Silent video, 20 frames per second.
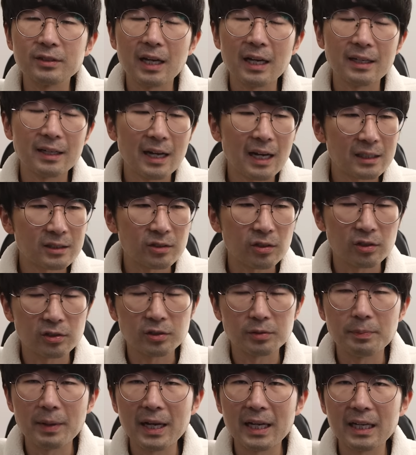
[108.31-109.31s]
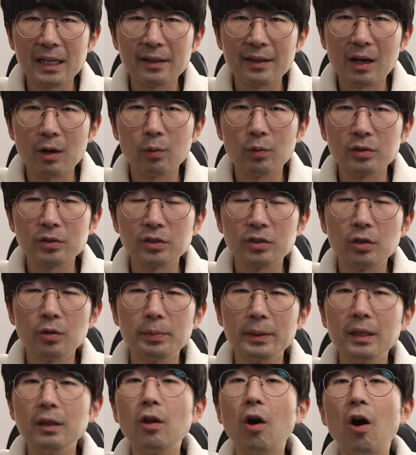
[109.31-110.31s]
And yes, there's many that will still
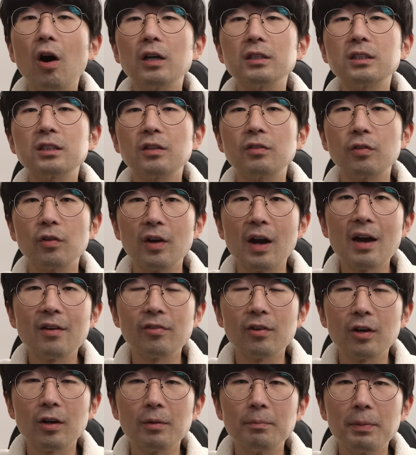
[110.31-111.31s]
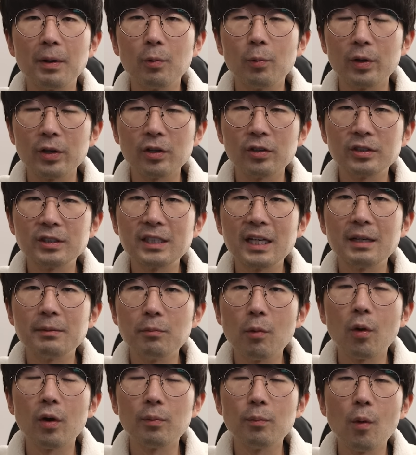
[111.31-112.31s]
be lost forever. But what you're seeing
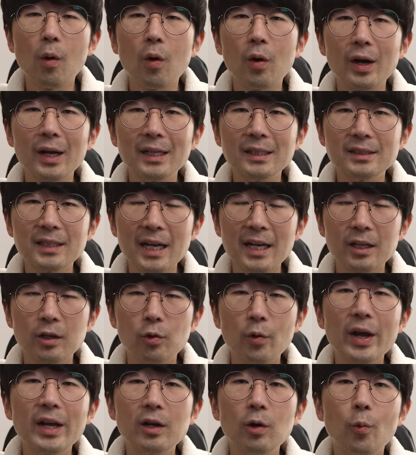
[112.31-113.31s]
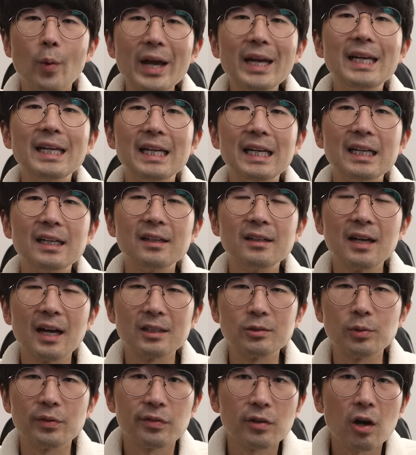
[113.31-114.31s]
more and more is a great awakening,
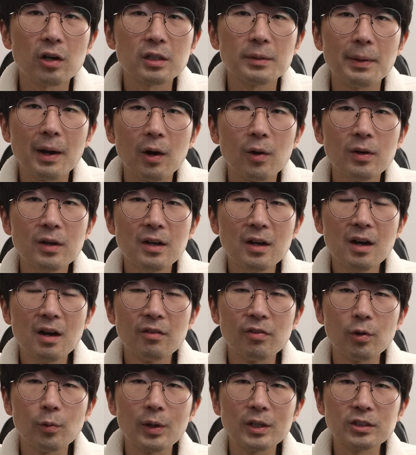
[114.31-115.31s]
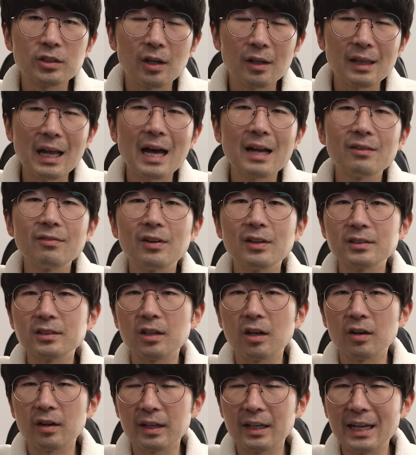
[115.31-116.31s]
as we've talked about, for which a lot of us
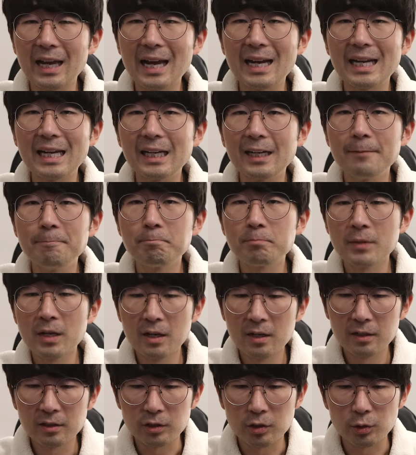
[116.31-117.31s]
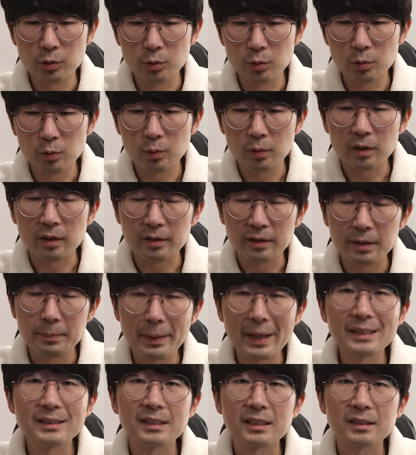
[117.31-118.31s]
are getting to the
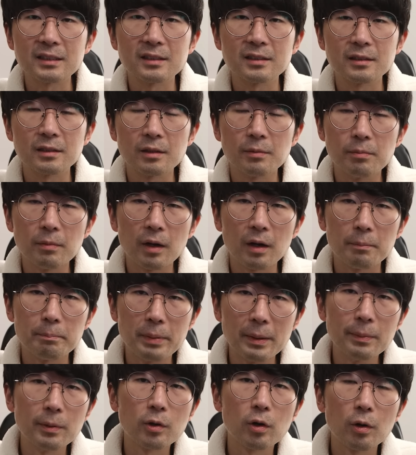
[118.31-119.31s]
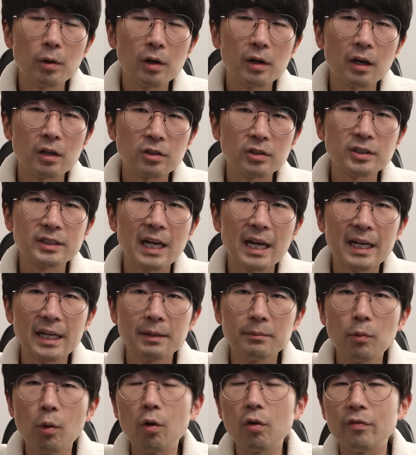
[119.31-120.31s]
basics, the biblical
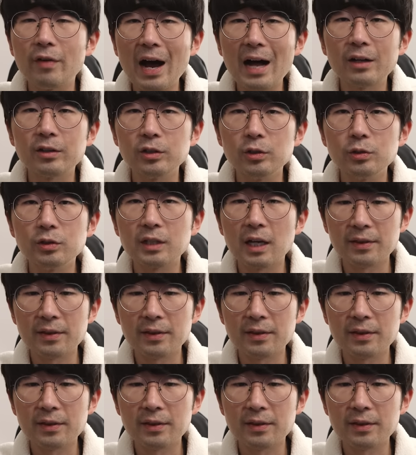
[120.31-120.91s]
understanding, moral values.